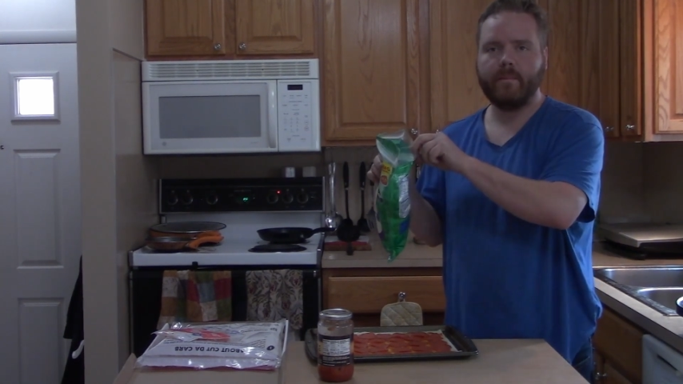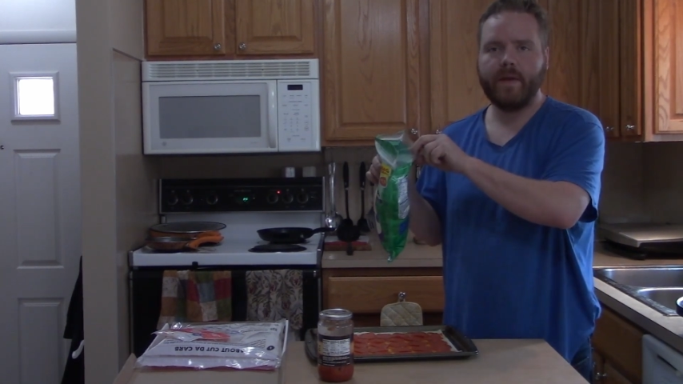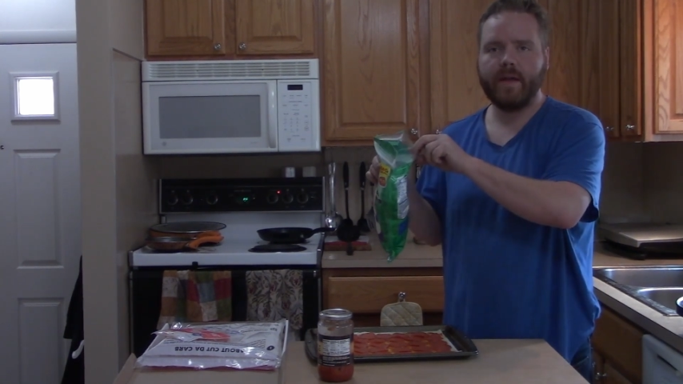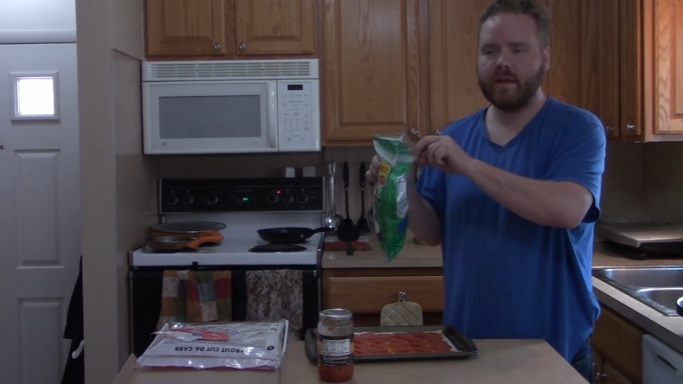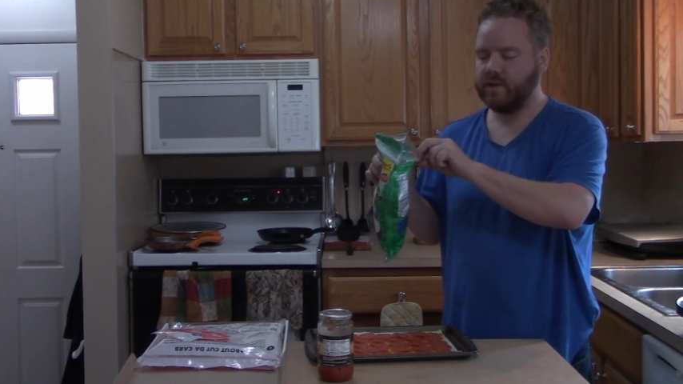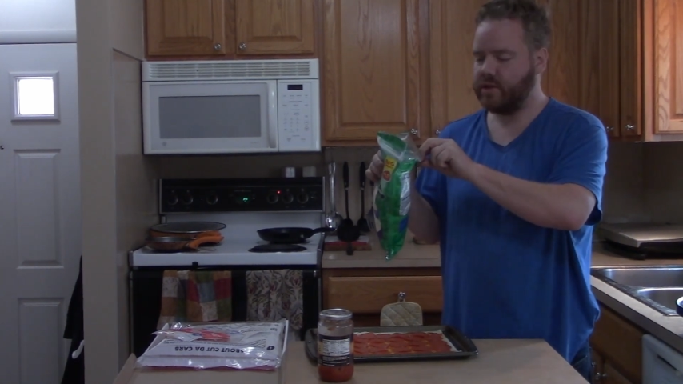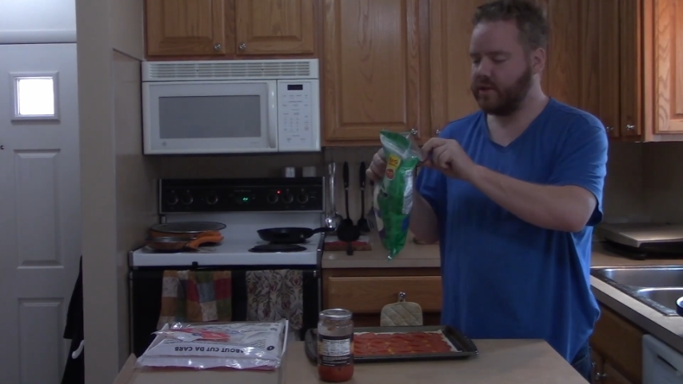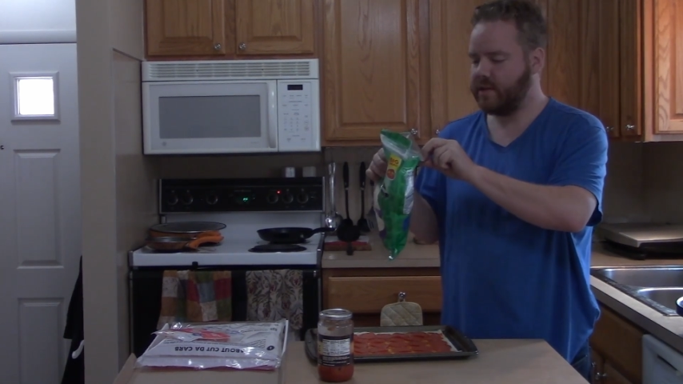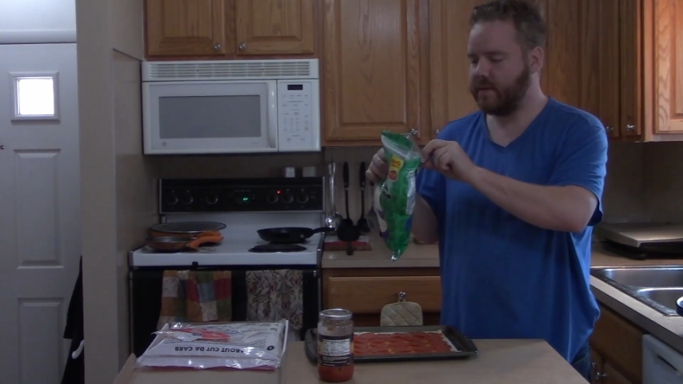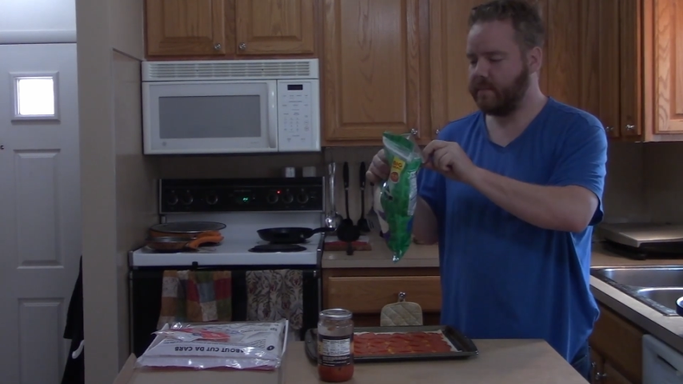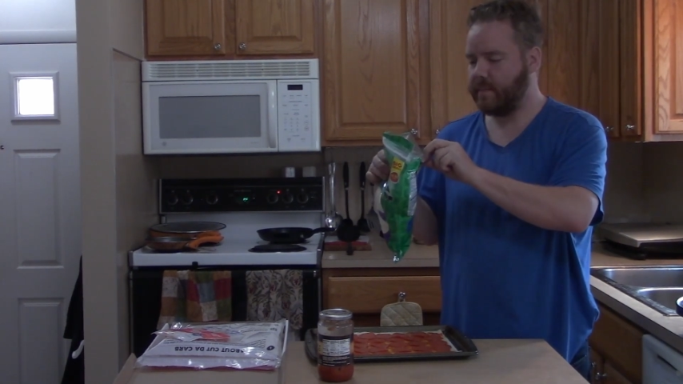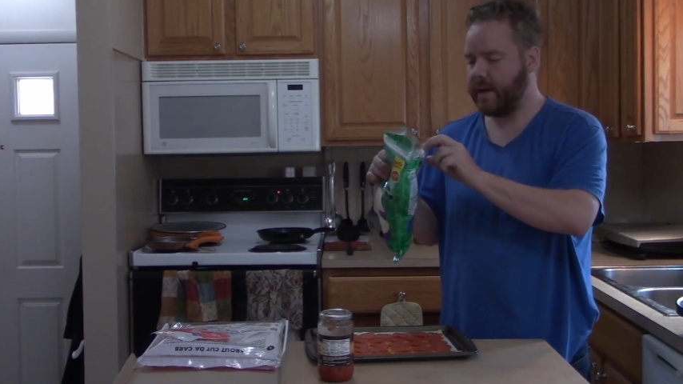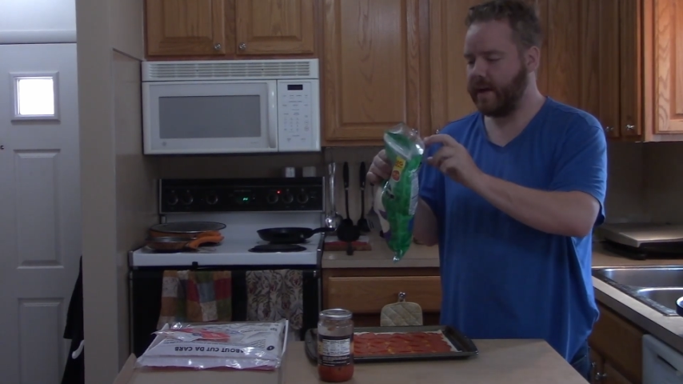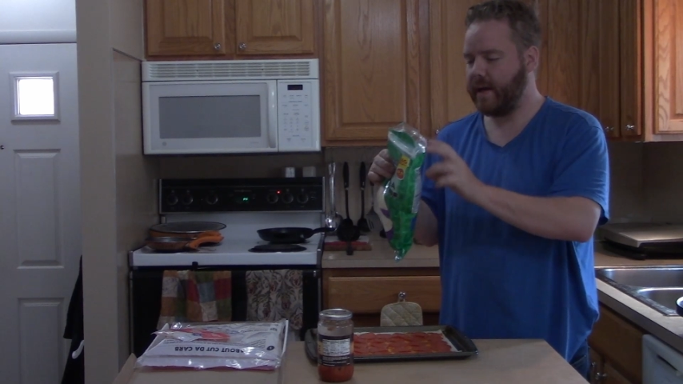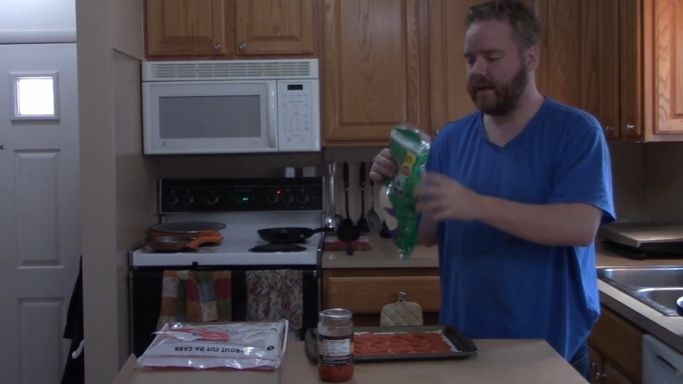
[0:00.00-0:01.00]
making cheap
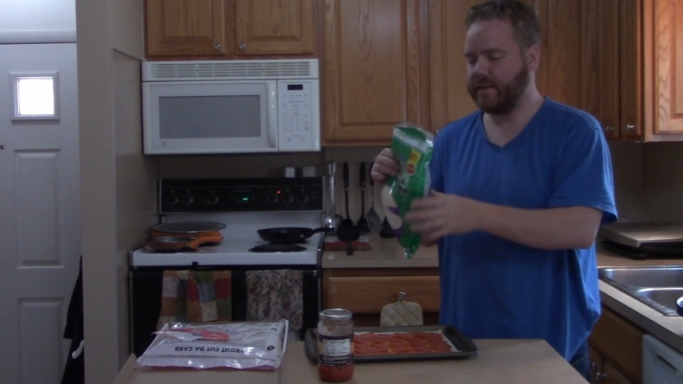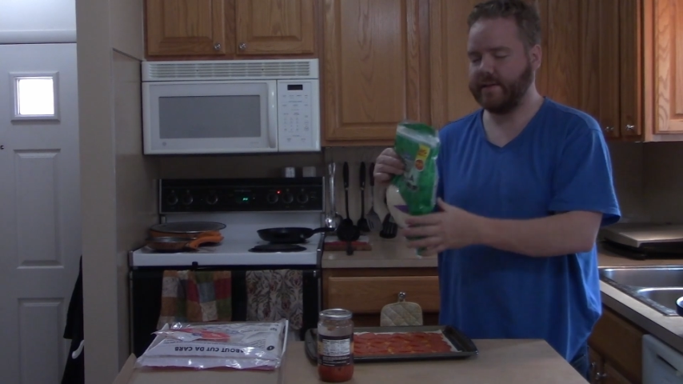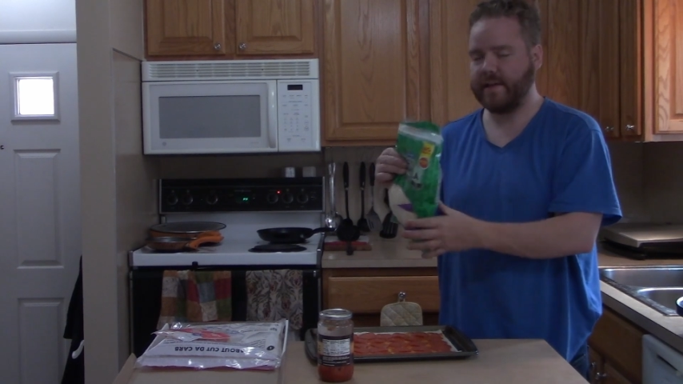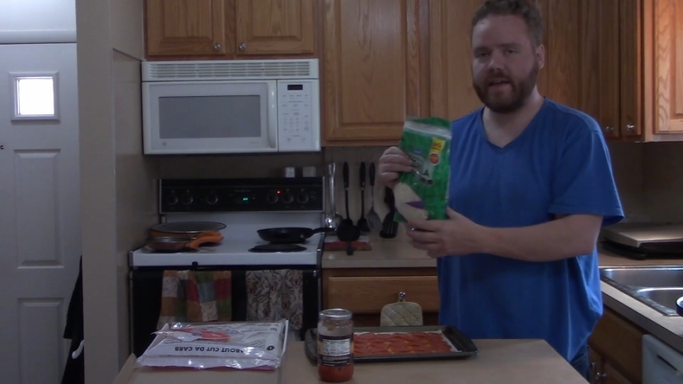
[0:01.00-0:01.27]
bags.